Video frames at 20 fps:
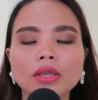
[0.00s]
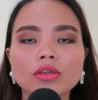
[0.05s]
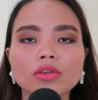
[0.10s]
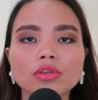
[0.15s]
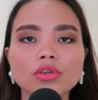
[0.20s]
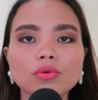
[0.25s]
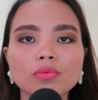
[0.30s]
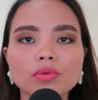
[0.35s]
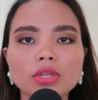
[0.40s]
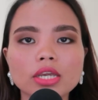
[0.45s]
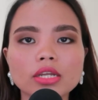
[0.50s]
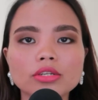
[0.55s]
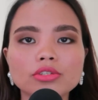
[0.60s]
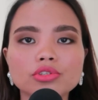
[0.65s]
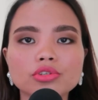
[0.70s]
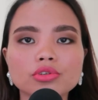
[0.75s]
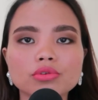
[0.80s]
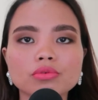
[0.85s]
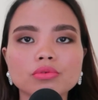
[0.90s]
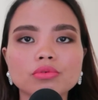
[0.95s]
you need
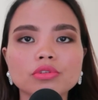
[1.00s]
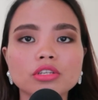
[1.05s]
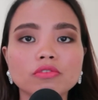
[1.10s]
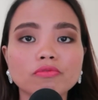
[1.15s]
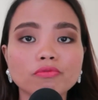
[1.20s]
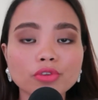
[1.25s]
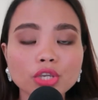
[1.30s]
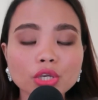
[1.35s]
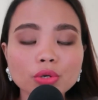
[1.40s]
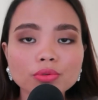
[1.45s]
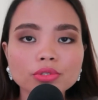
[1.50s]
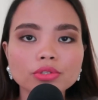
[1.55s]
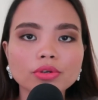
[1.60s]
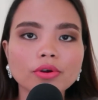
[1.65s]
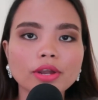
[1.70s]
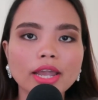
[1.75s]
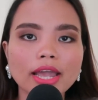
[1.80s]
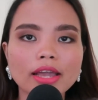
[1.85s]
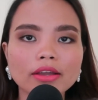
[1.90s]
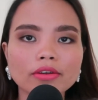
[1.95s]
to diffuse
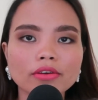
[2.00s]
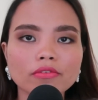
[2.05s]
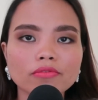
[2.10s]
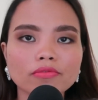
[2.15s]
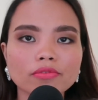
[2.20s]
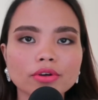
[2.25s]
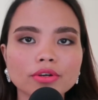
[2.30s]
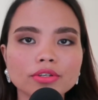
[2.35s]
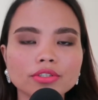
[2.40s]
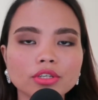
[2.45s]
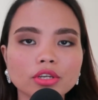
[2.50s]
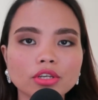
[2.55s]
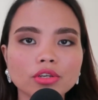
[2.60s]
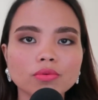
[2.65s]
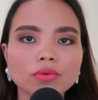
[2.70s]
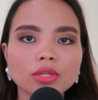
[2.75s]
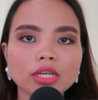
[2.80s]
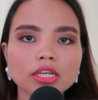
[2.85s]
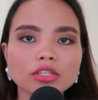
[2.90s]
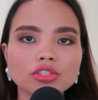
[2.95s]
her anger first.
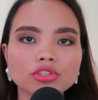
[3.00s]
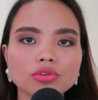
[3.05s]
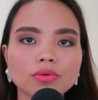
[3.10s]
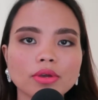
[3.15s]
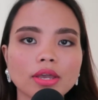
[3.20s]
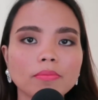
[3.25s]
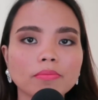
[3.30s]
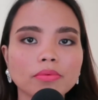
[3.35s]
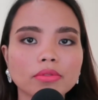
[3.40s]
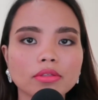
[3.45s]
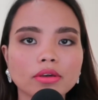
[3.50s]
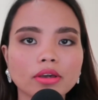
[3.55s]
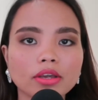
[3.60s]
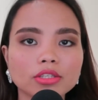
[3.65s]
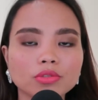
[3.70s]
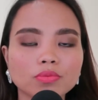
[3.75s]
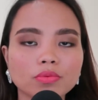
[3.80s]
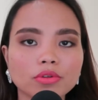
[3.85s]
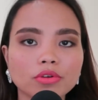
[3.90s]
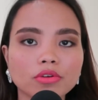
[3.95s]
You need to
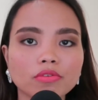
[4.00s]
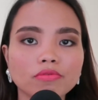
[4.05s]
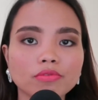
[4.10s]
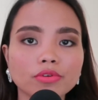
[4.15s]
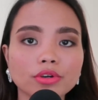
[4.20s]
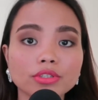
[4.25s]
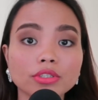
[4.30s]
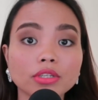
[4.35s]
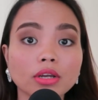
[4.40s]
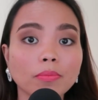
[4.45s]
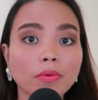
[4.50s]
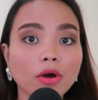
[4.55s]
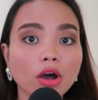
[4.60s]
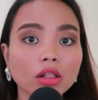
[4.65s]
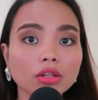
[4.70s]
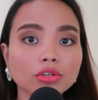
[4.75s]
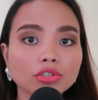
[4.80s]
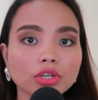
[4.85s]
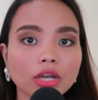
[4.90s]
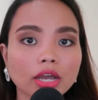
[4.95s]
empathize with her first,
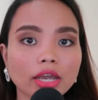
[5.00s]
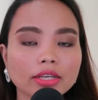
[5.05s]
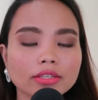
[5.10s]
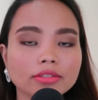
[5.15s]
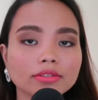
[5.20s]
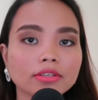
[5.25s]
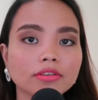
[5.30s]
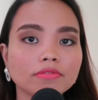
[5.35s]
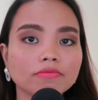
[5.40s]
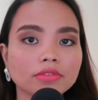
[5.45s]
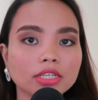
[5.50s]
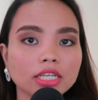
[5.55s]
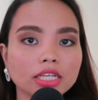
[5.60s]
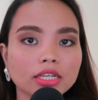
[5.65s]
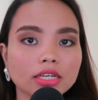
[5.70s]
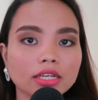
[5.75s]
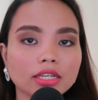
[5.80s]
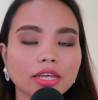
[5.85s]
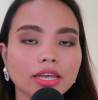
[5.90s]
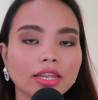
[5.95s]
apologize if
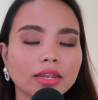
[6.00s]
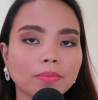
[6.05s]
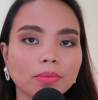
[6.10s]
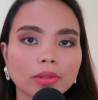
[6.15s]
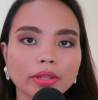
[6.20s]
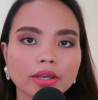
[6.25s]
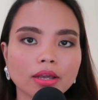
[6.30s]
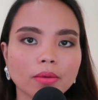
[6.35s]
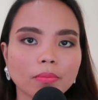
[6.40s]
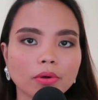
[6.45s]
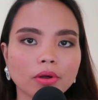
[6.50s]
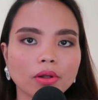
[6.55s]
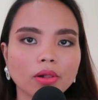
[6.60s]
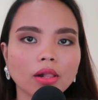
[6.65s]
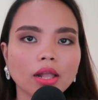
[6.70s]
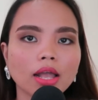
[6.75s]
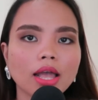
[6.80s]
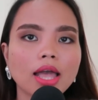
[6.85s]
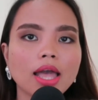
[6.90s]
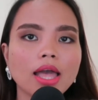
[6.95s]
needed and
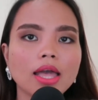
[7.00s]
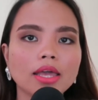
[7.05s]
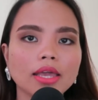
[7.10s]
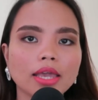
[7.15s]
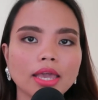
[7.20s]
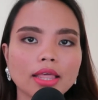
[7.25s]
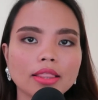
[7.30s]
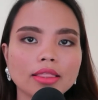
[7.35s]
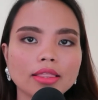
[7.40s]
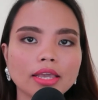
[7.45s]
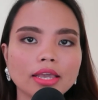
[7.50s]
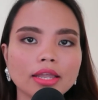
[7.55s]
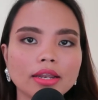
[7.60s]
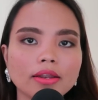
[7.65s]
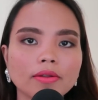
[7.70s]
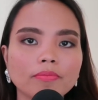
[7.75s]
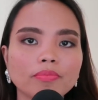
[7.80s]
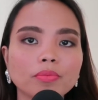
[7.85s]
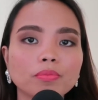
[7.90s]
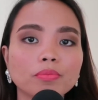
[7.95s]
applicable, and
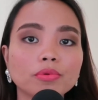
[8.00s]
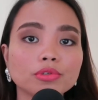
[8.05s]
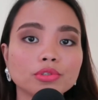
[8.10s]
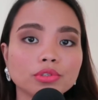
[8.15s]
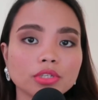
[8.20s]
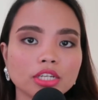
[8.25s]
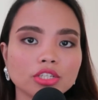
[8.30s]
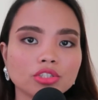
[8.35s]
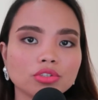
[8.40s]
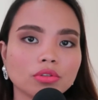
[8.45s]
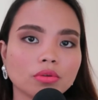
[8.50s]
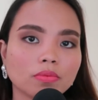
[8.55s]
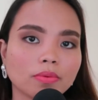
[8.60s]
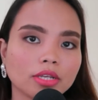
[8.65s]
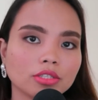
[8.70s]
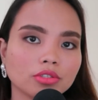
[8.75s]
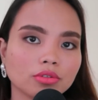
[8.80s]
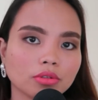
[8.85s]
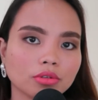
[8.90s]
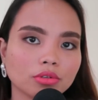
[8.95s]
then proceed to the
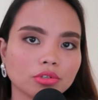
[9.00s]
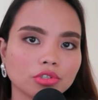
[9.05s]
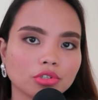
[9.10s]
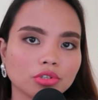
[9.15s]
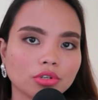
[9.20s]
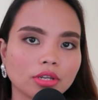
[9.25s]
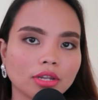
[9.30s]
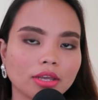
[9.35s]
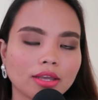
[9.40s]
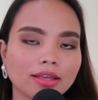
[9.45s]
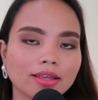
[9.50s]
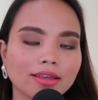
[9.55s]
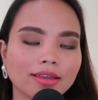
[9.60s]
resolution.